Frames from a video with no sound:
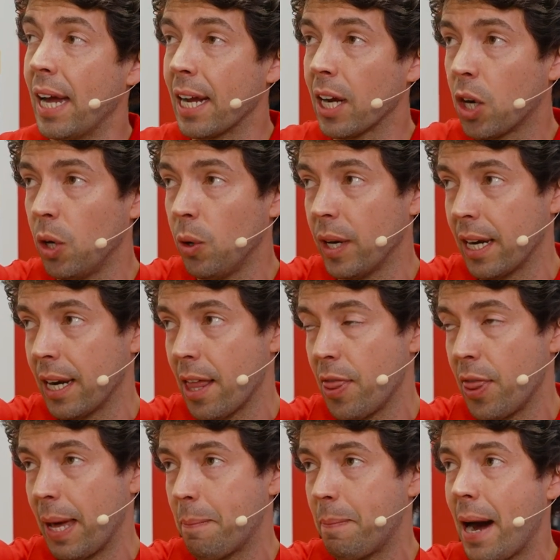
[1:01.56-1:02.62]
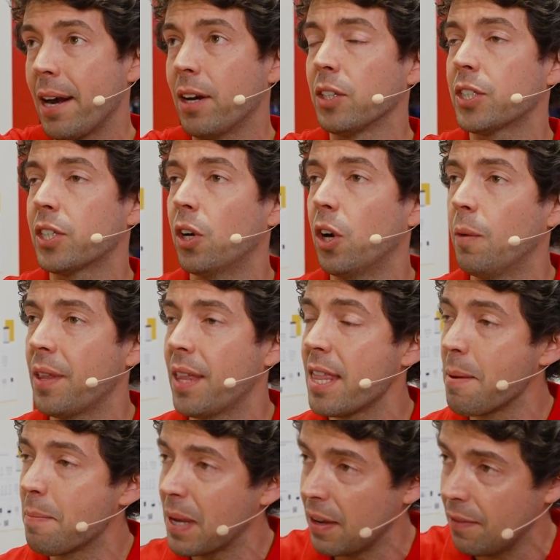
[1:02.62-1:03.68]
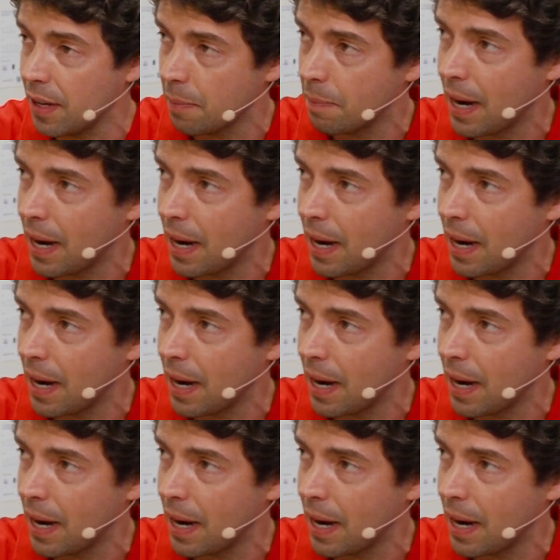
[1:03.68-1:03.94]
are including the panels over there, the PV